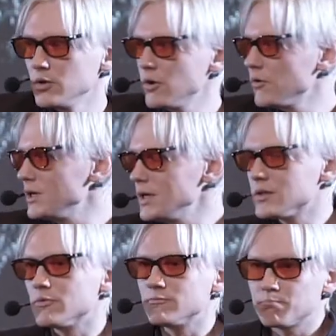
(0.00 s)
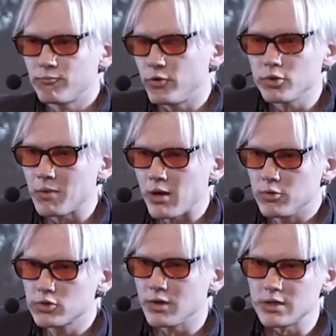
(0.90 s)
You don't need a
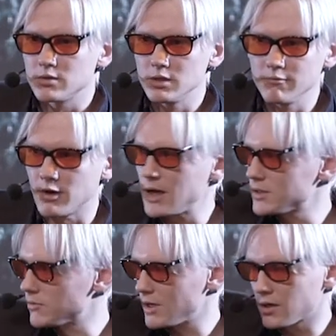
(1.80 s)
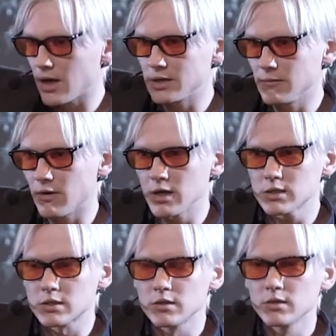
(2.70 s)
photobiomodulation device, a red light
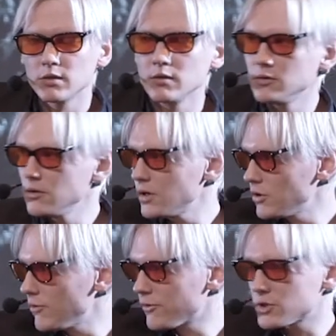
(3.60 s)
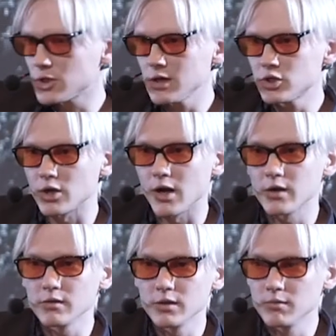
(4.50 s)
device. You can go for
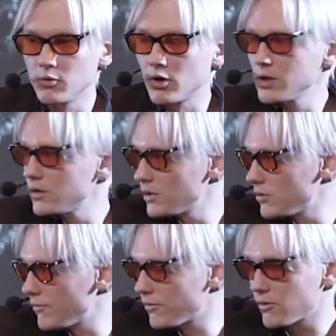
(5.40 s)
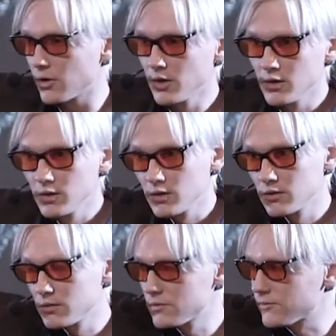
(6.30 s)
sunshine in the morning. You can go for,
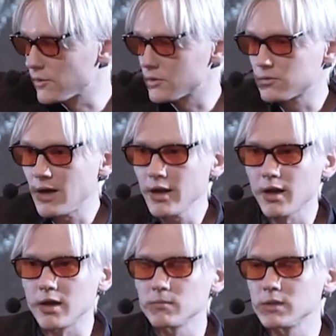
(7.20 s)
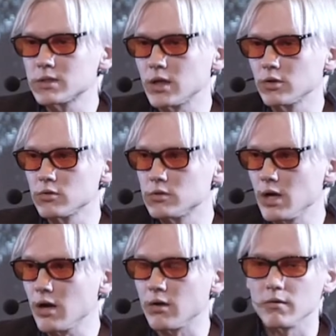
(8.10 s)
for twilight when the sun goes
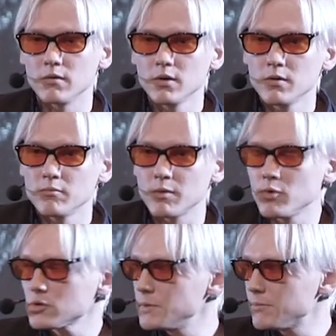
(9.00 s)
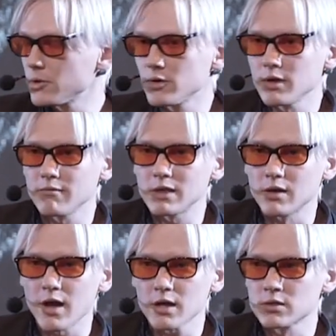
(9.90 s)
down. But most people don't have that
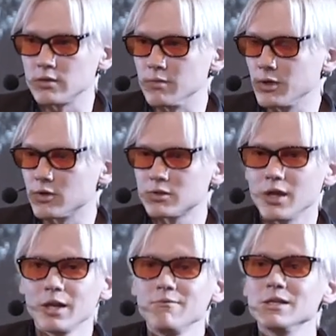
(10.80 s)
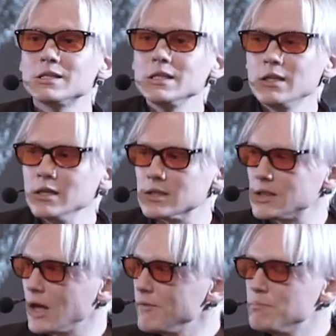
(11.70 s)
luxury because they live in cities.
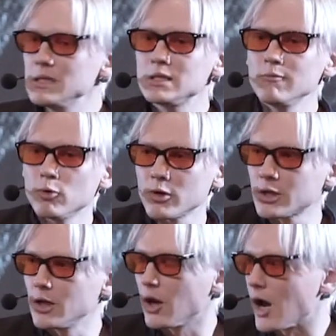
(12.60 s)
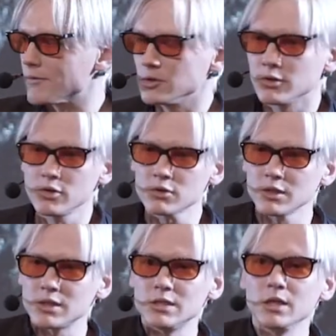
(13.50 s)
They live busy working lives. You know, those are
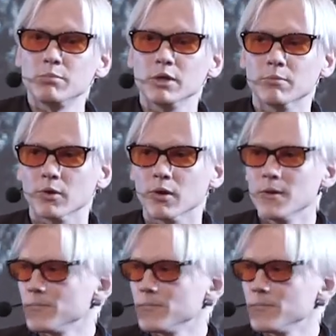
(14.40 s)
the sick people.